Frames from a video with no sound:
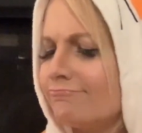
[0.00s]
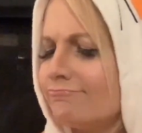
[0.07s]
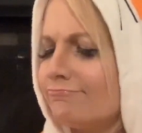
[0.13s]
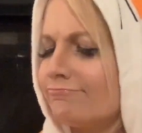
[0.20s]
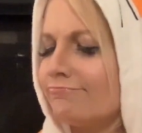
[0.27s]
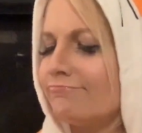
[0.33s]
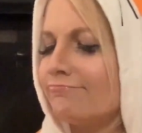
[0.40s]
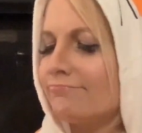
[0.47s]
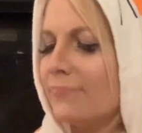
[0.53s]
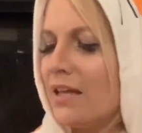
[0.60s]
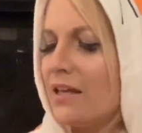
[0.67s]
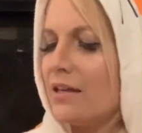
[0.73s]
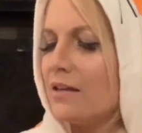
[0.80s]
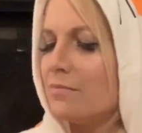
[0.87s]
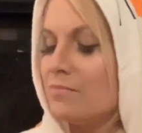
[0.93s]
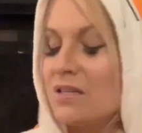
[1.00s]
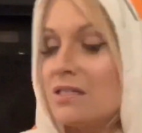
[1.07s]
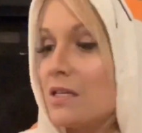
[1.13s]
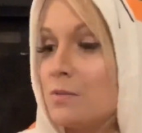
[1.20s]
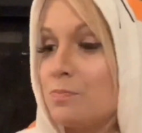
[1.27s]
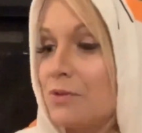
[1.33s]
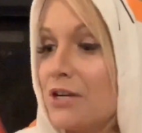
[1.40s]

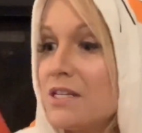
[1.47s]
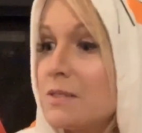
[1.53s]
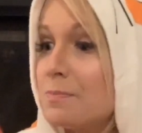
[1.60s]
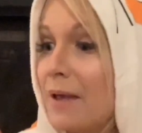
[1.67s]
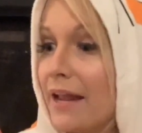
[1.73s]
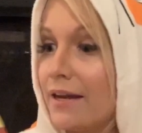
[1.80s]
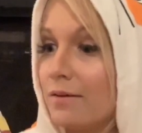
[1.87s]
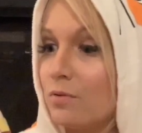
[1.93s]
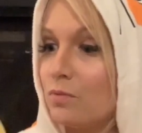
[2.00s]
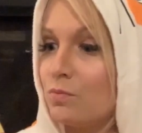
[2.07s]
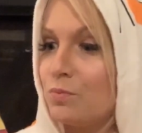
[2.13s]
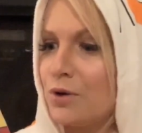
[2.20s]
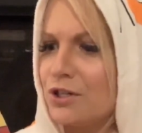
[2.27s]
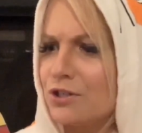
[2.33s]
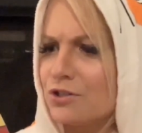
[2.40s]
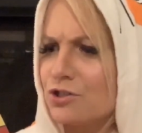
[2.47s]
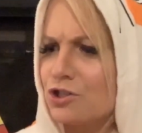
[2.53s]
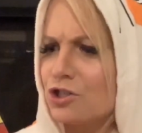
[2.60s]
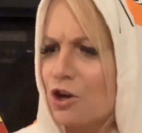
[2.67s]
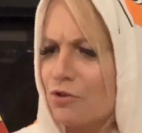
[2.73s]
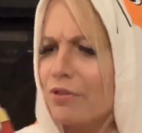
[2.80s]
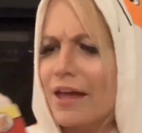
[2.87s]
Mrs. Brisbane wouldn't
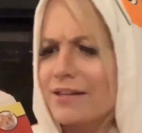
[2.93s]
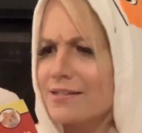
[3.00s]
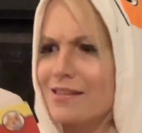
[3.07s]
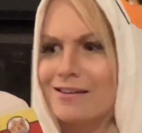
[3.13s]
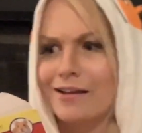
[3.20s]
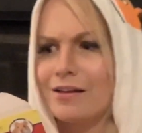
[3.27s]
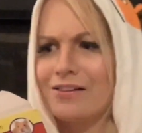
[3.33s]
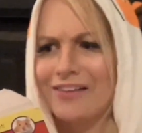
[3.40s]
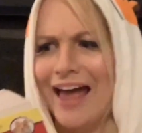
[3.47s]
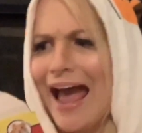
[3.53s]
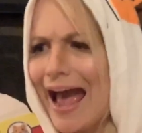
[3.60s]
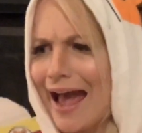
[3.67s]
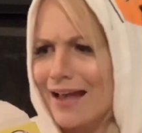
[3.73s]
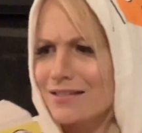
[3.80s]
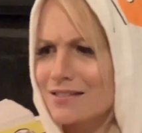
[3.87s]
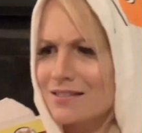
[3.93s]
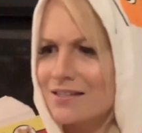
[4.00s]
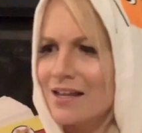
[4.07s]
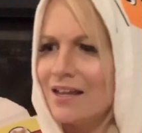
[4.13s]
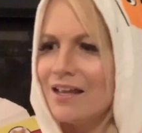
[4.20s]
show that to the class,